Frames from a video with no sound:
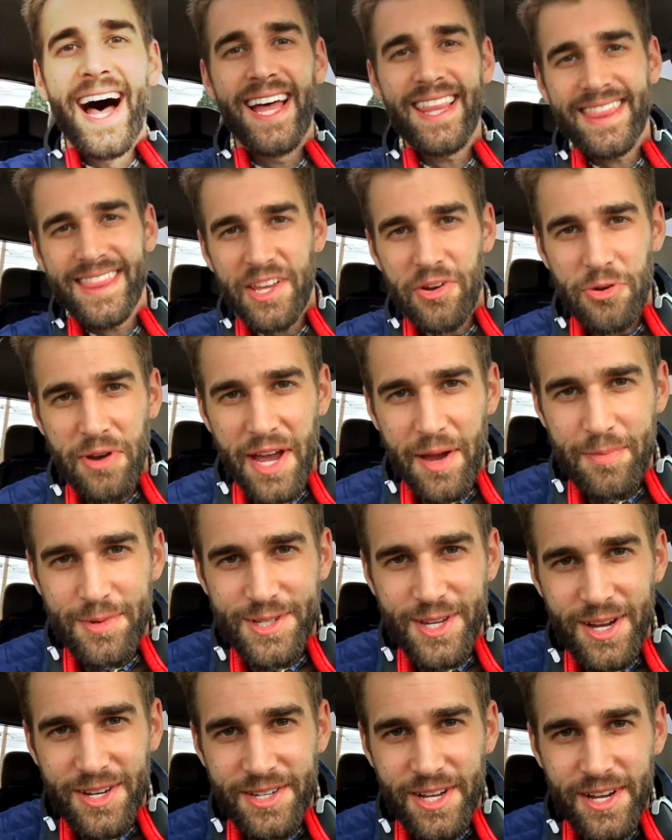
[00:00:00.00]
Hello,
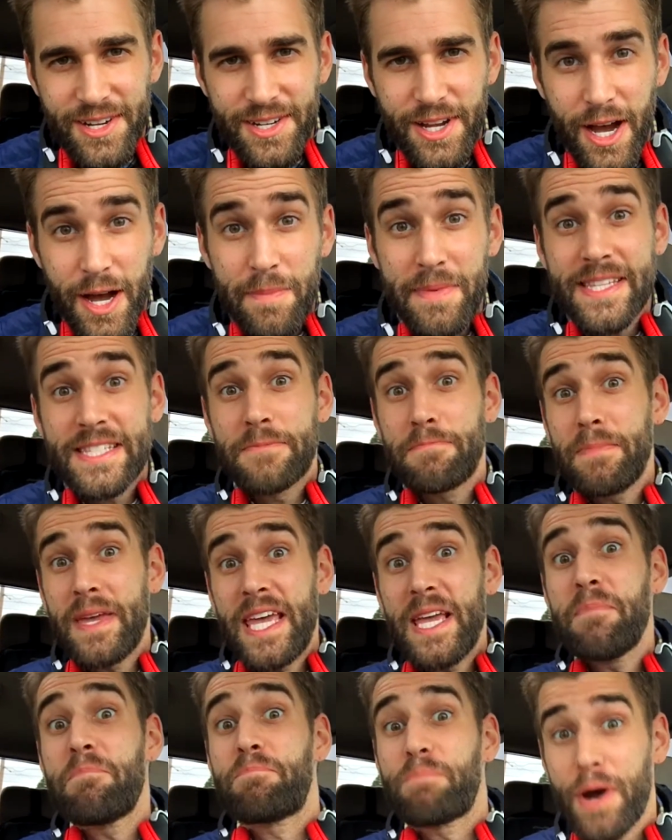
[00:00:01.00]
Amazon.com. It's
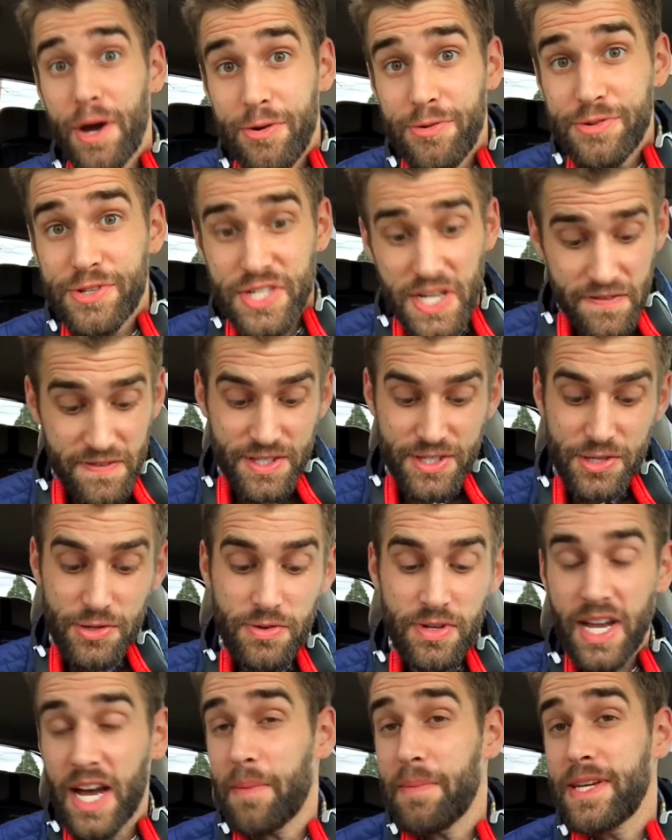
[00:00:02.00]
me, Beau
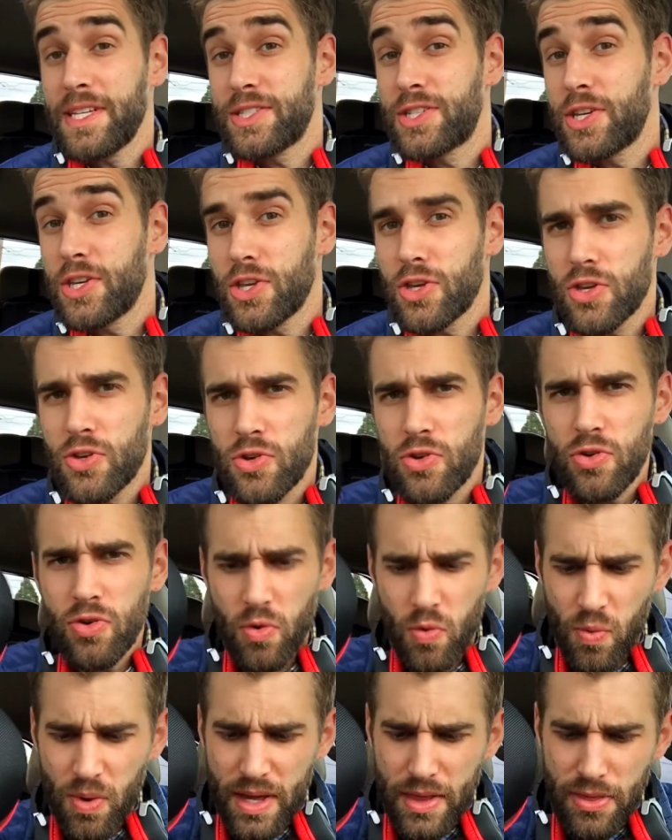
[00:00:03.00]
Chevassus, coming to
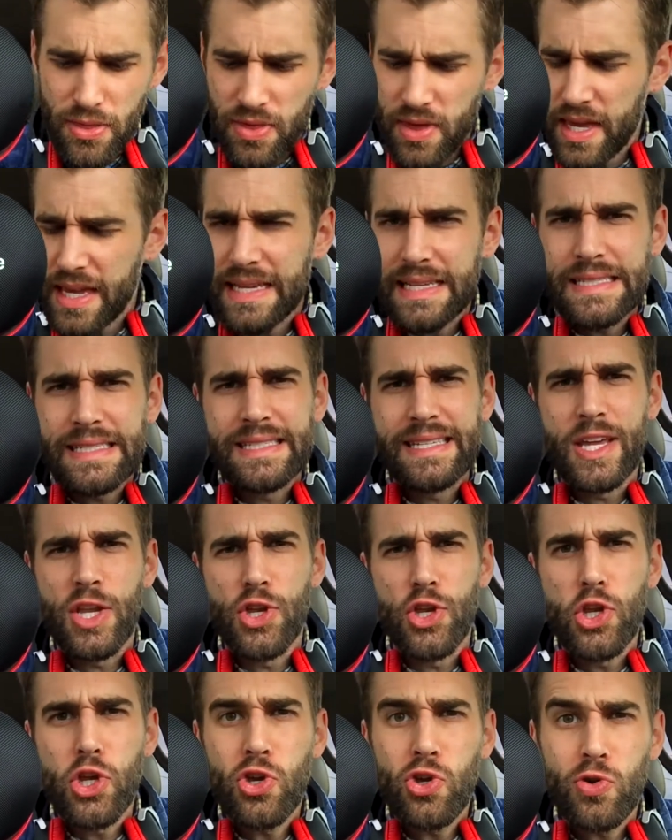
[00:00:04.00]
you with these
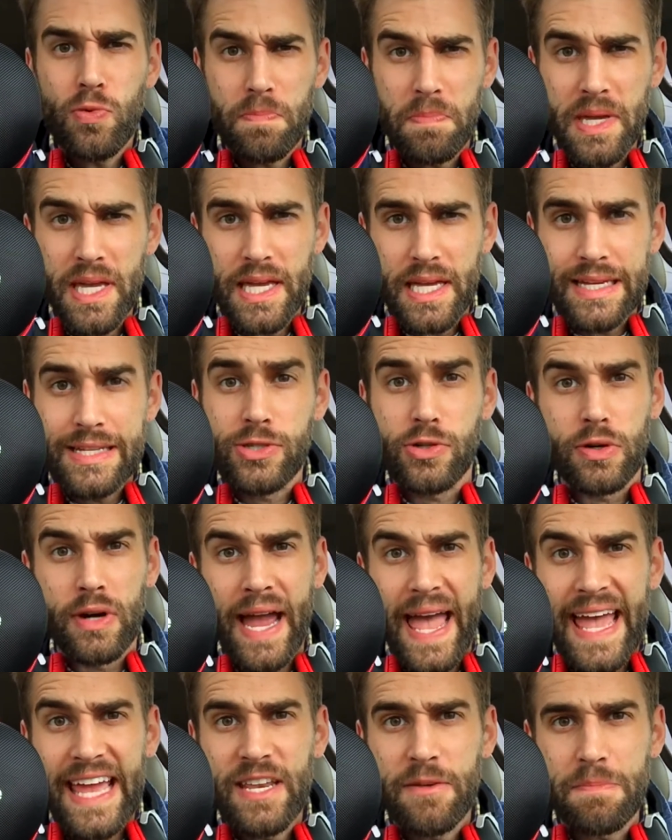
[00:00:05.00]
new Bs or
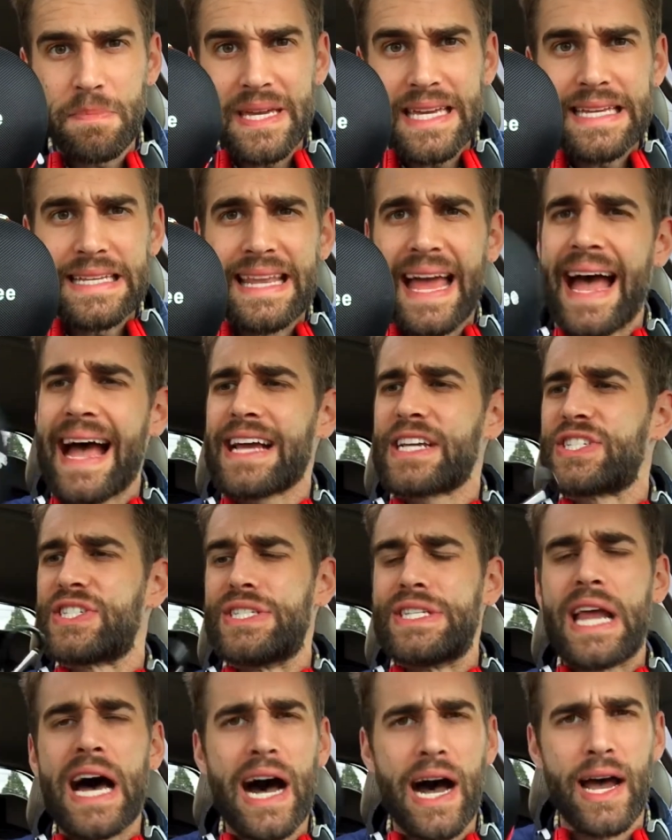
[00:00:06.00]

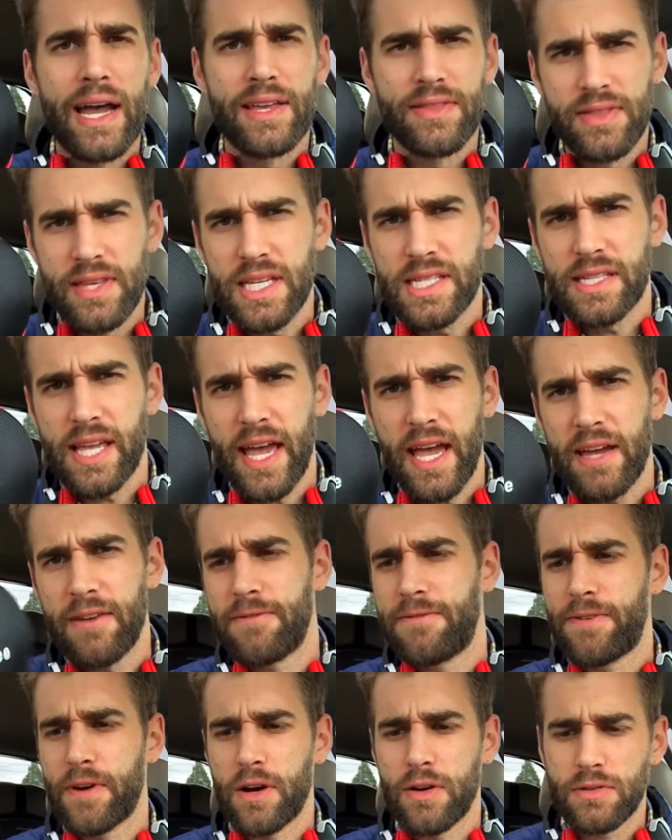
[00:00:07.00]
NB-9, these
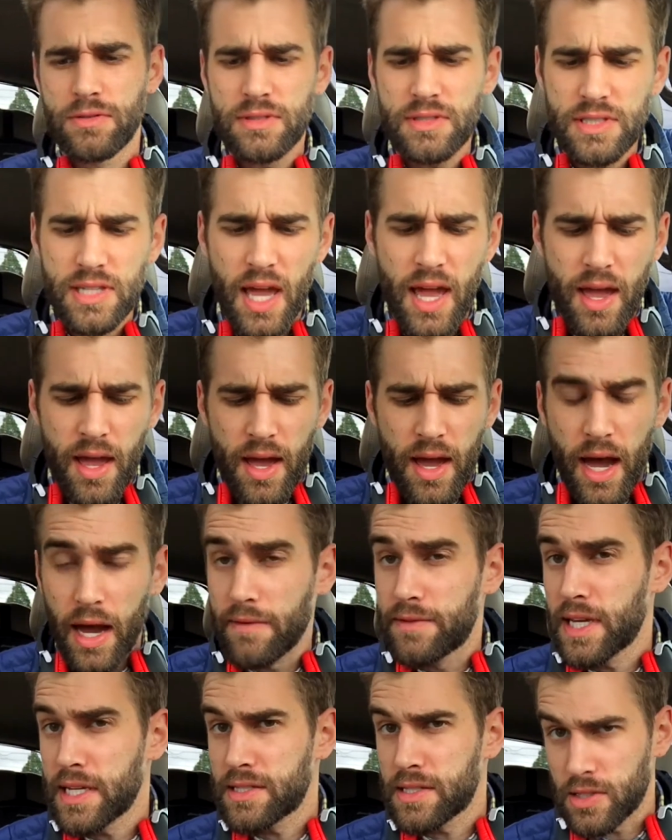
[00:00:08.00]
headphones.
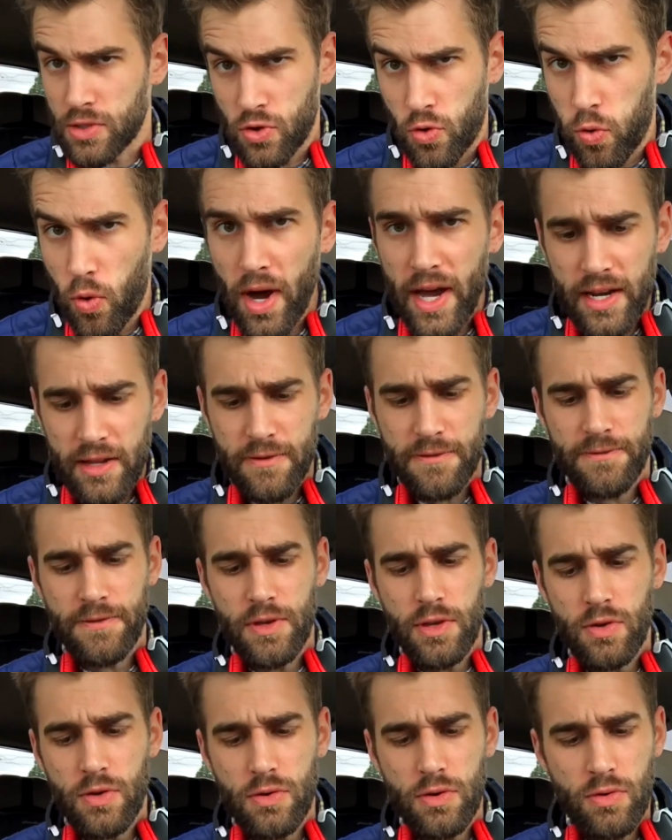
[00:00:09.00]
I've tested quite a
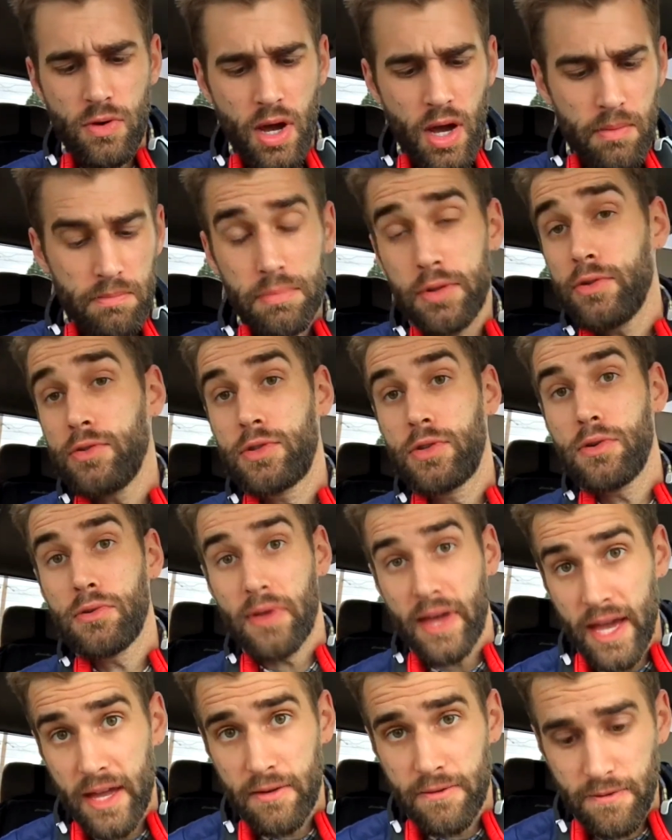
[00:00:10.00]
few Bluetooth
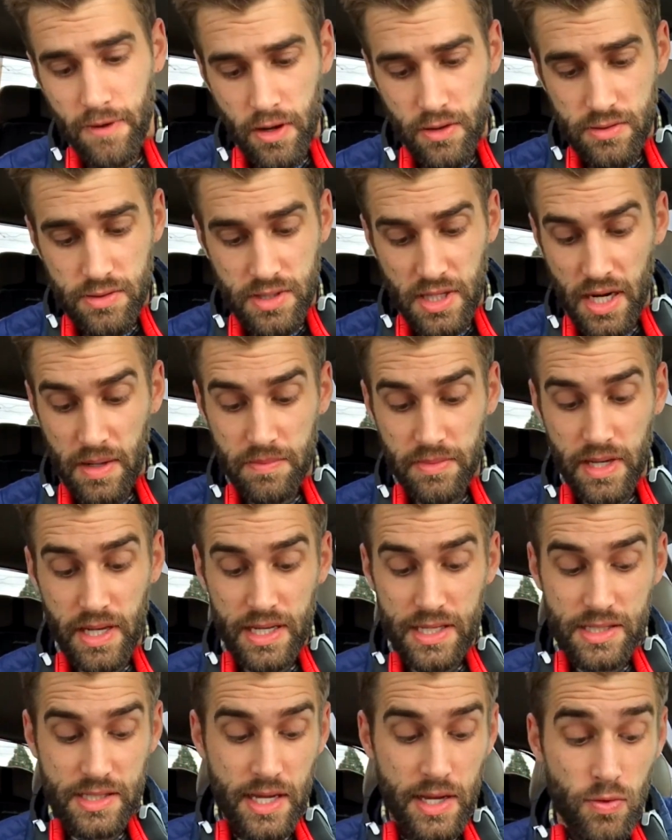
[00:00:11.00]
headphones, and I'm
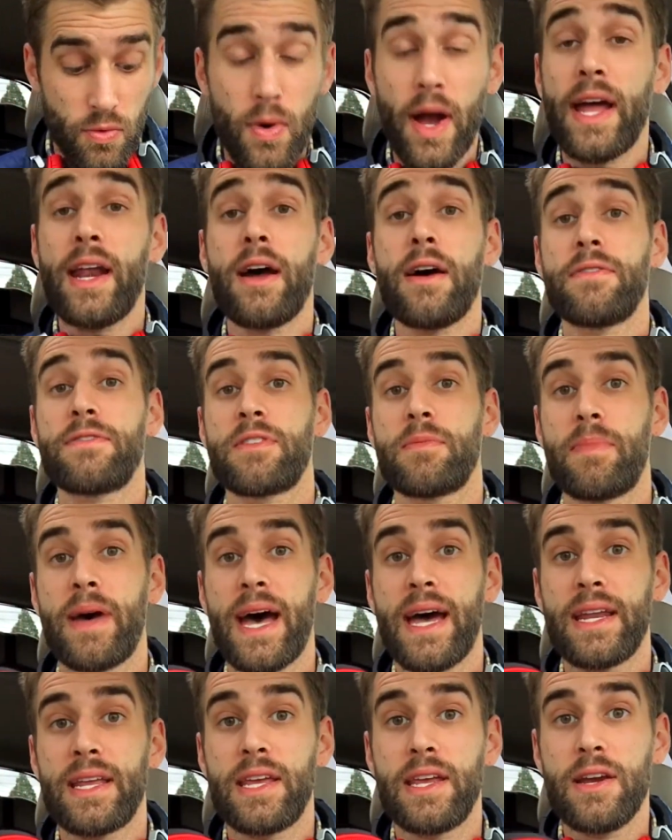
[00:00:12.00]
gonna say right off the
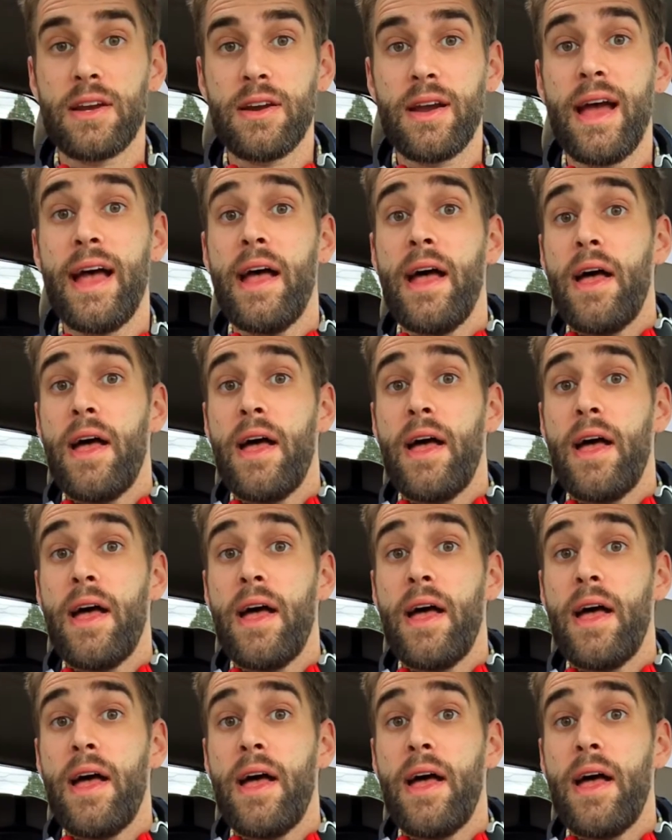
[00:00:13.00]
bat here